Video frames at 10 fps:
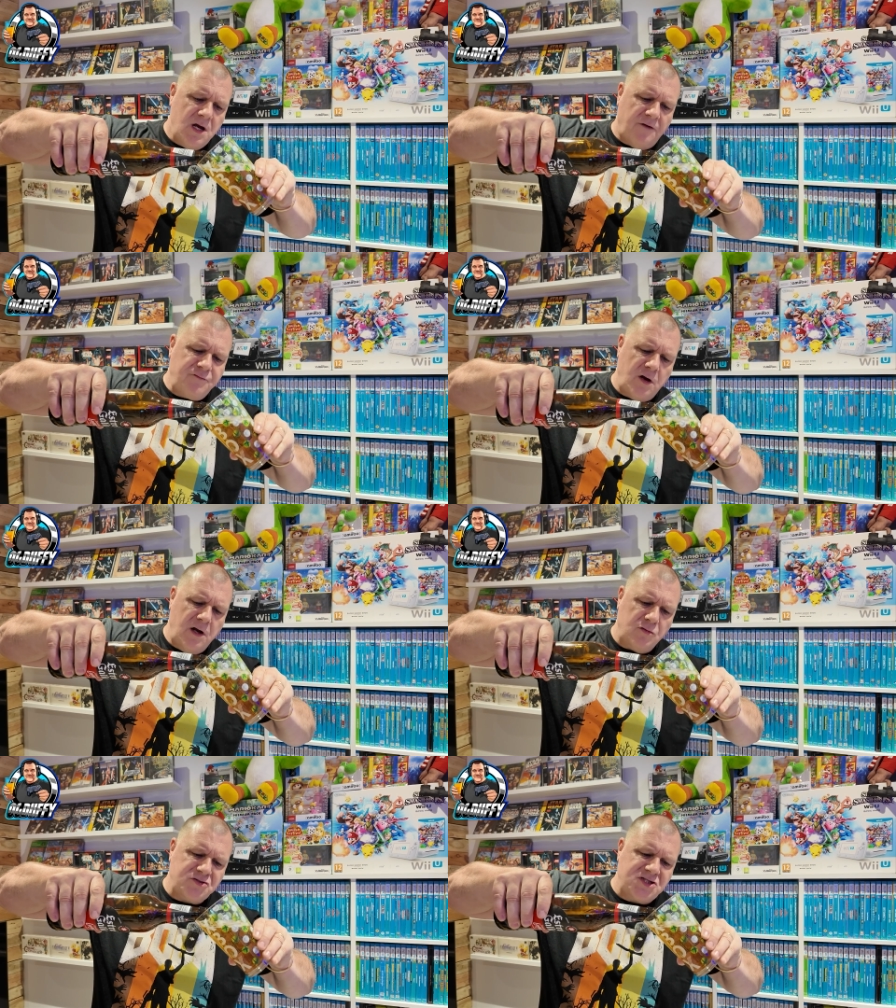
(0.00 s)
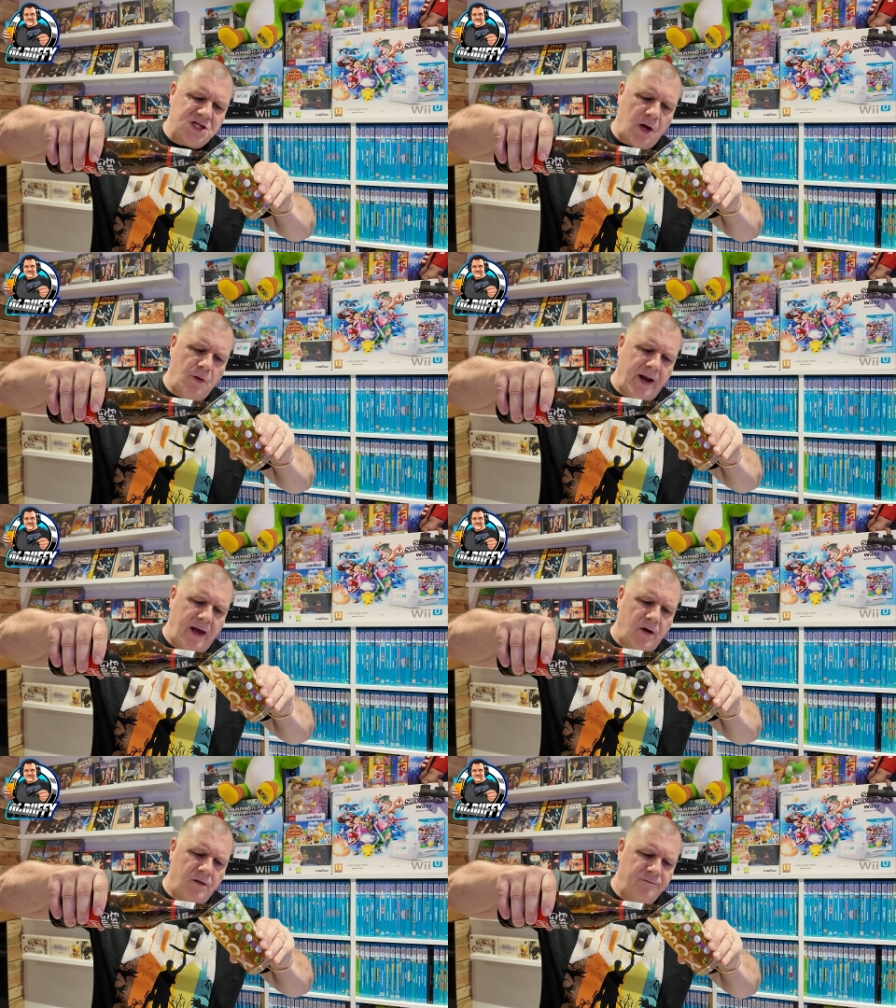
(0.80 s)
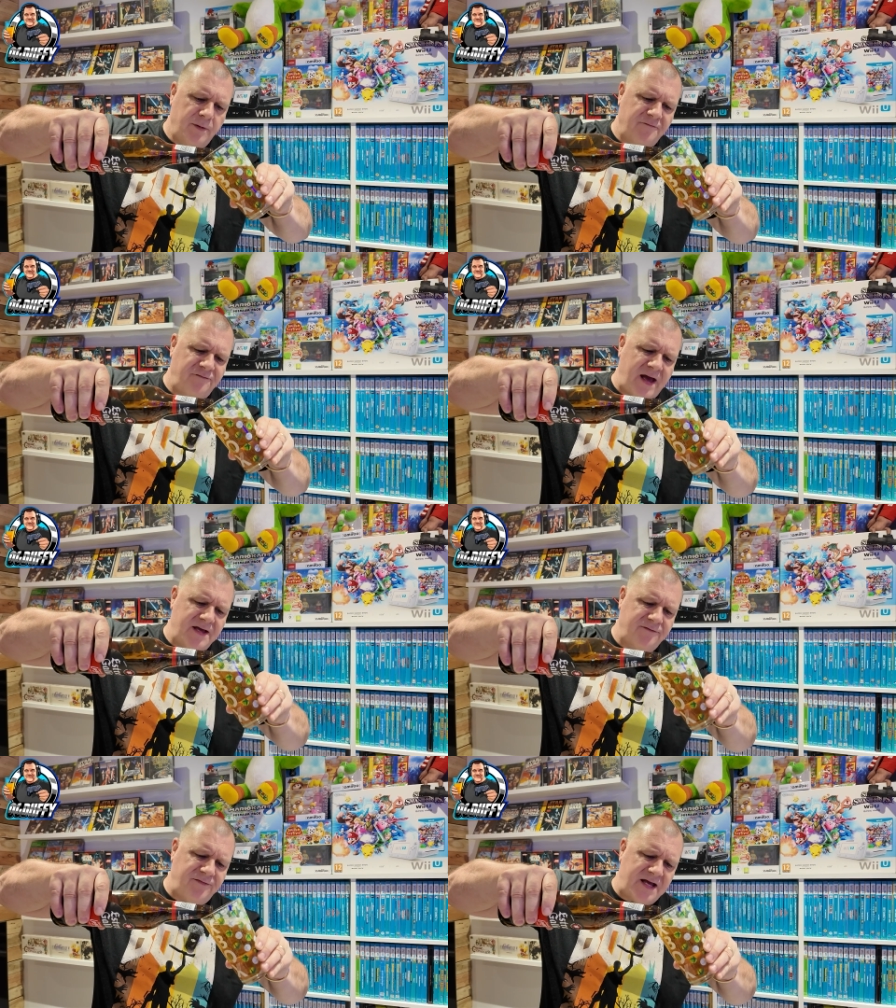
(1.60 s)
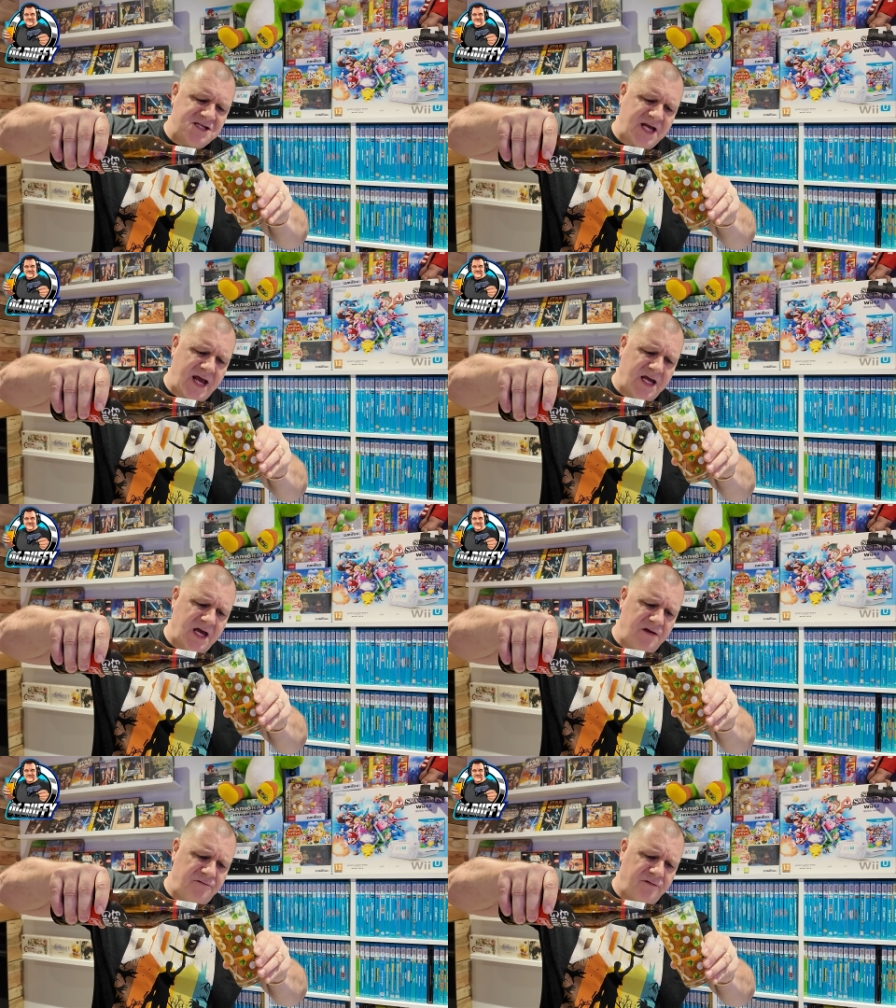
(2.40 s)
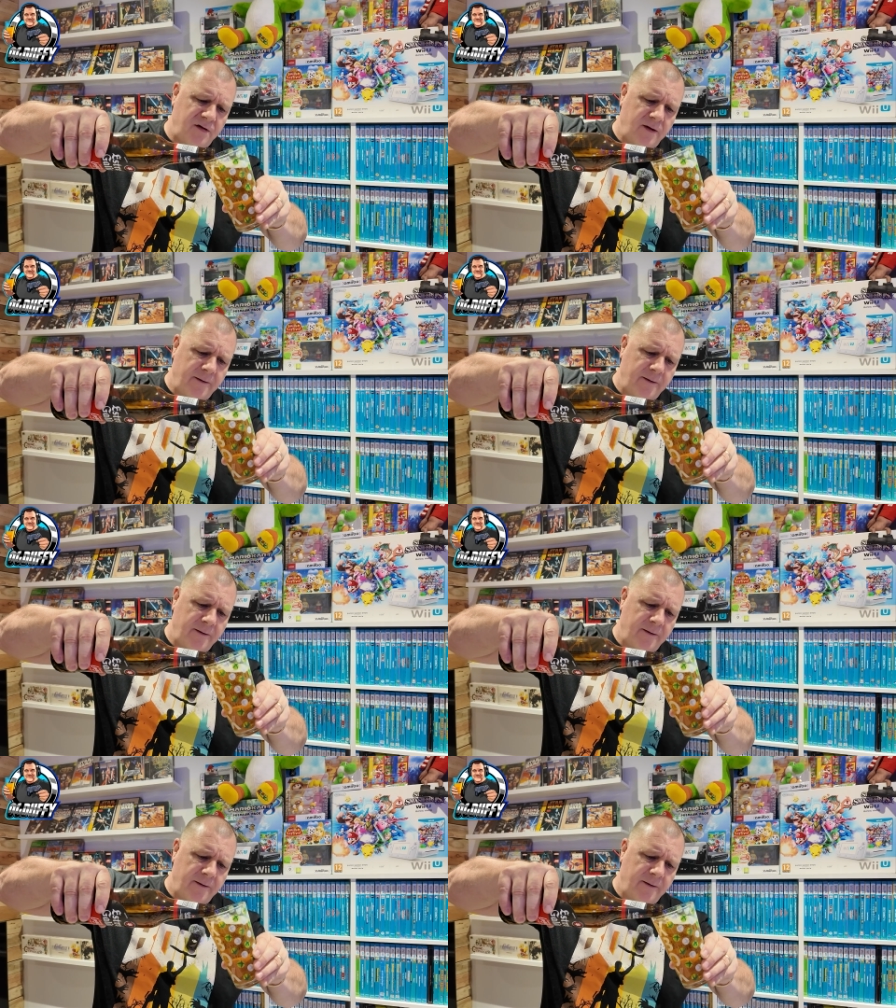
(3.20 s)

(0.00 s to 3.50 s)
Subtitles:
I've gone a lot slower now. But Fat Zangief,